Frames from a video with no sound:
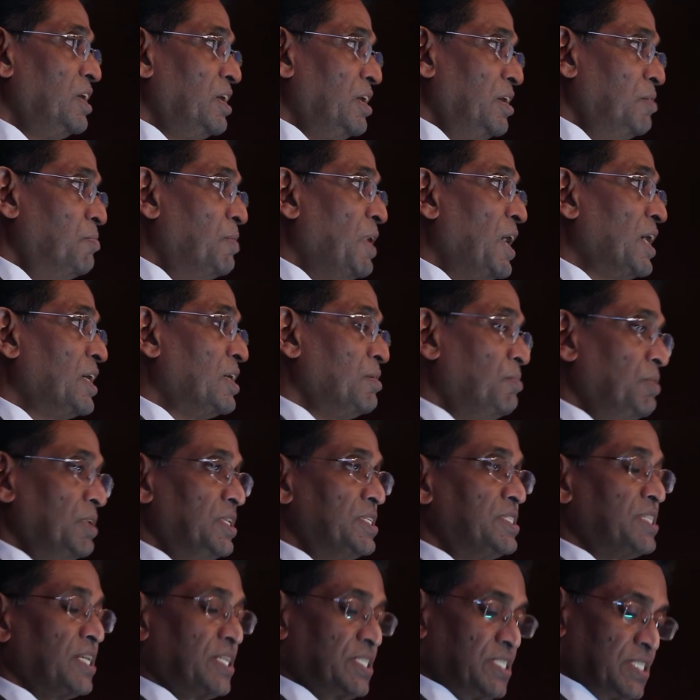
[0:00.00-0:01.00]

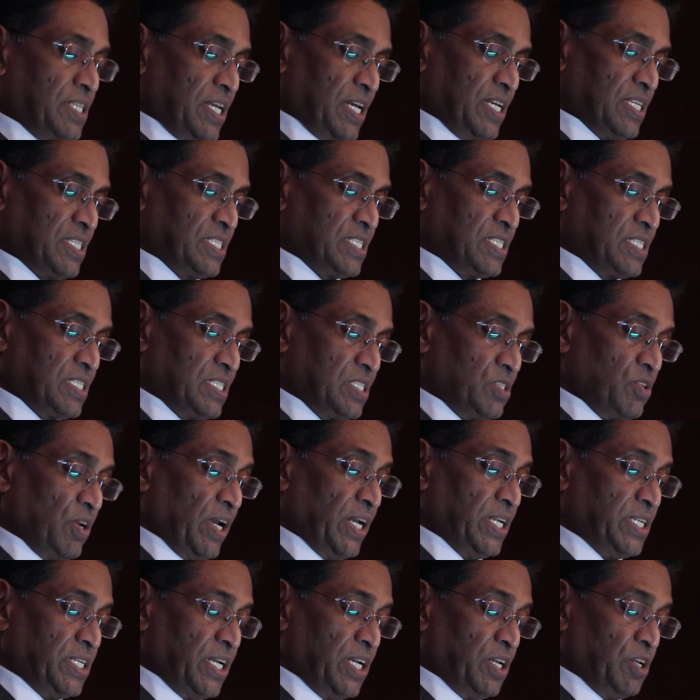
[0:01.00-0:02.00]
remarkable success. So
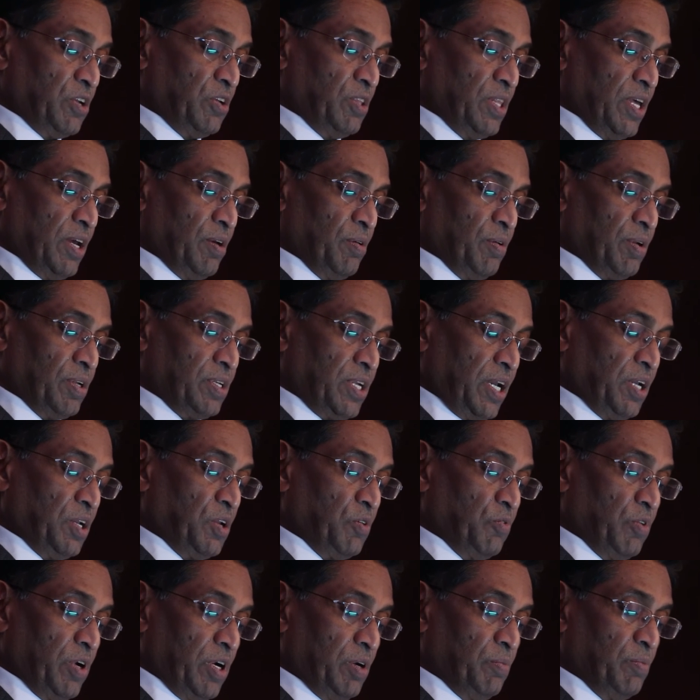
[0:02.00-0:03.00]
I thank you them. Thank
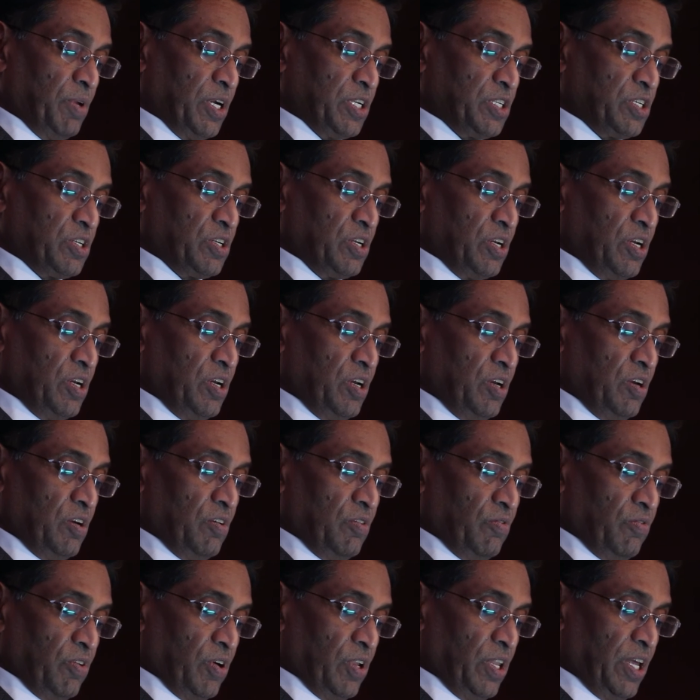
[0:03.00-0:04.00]
you very much
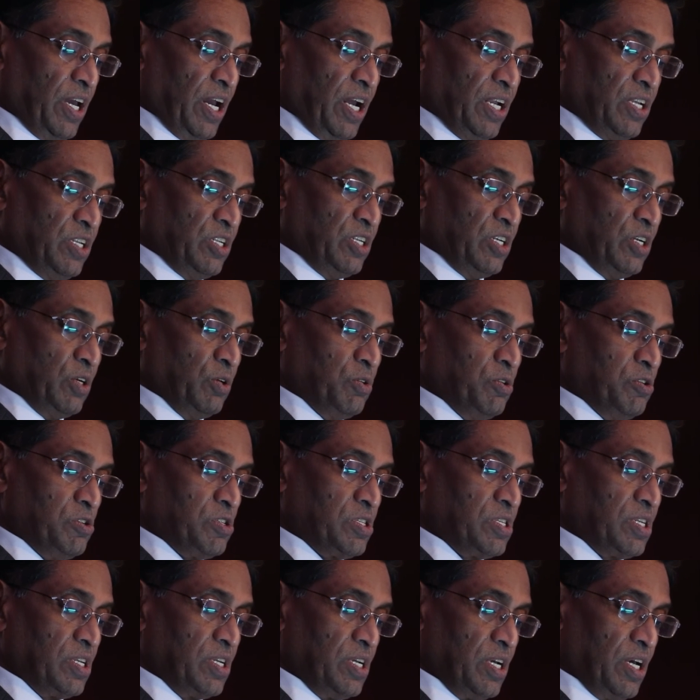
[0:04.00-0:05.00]
for the
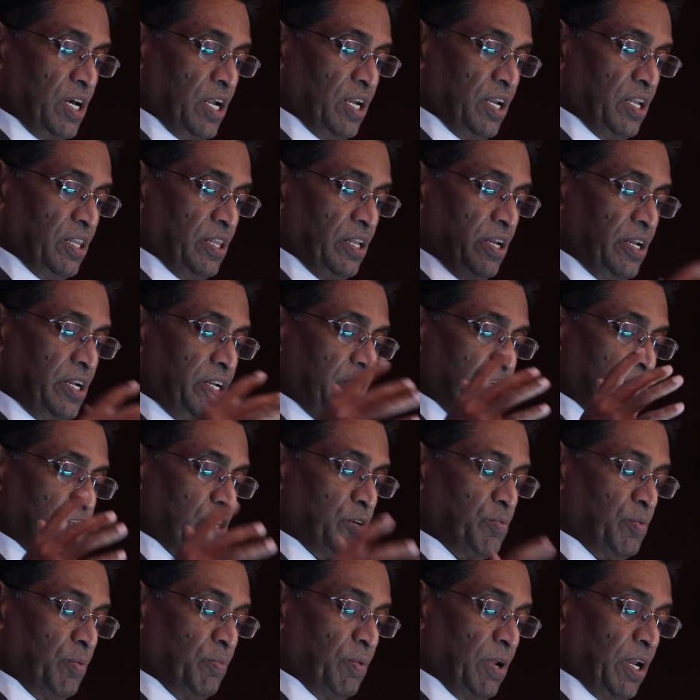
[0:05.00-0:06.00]
NGOs under the
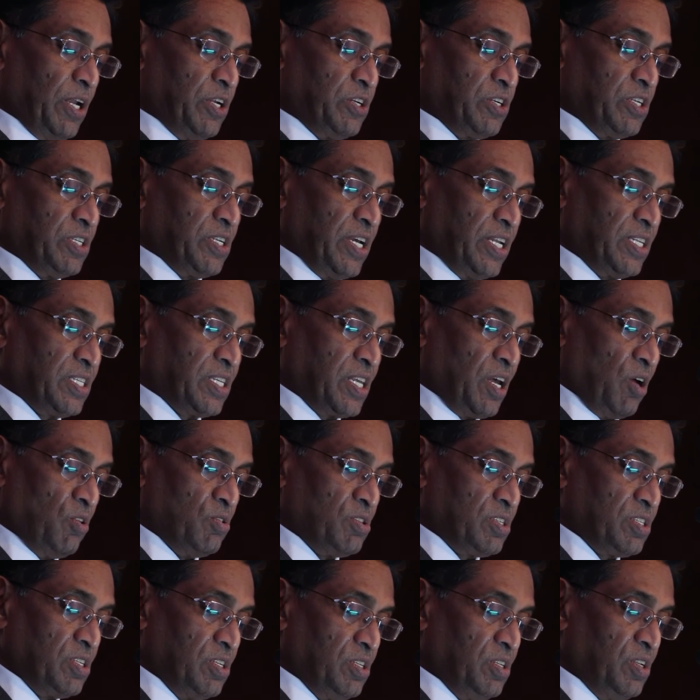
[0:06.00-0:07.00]
leadership of Malaysian AIDS
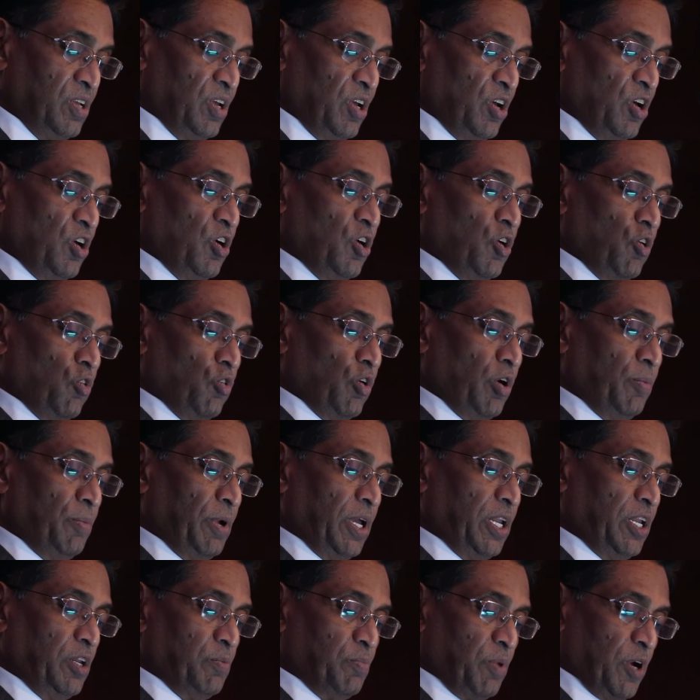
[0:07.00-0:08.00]
Council who have
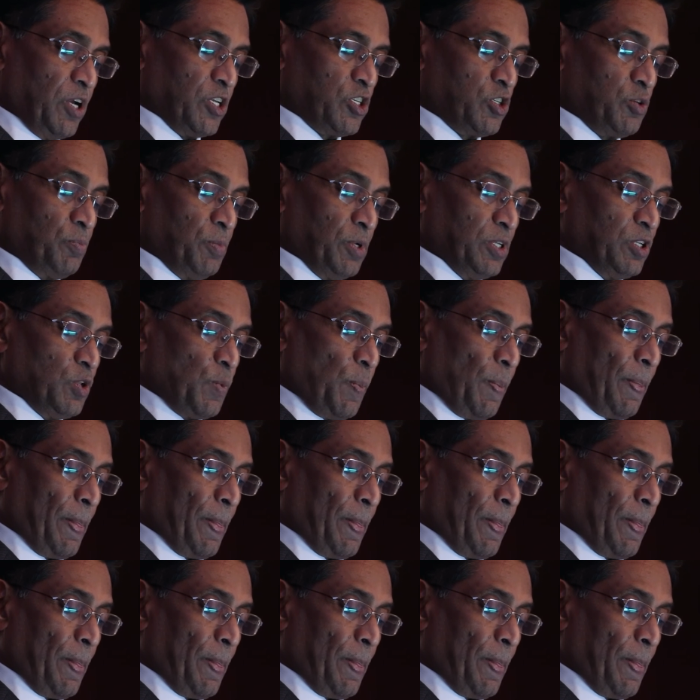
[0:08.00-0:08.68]
made it possible.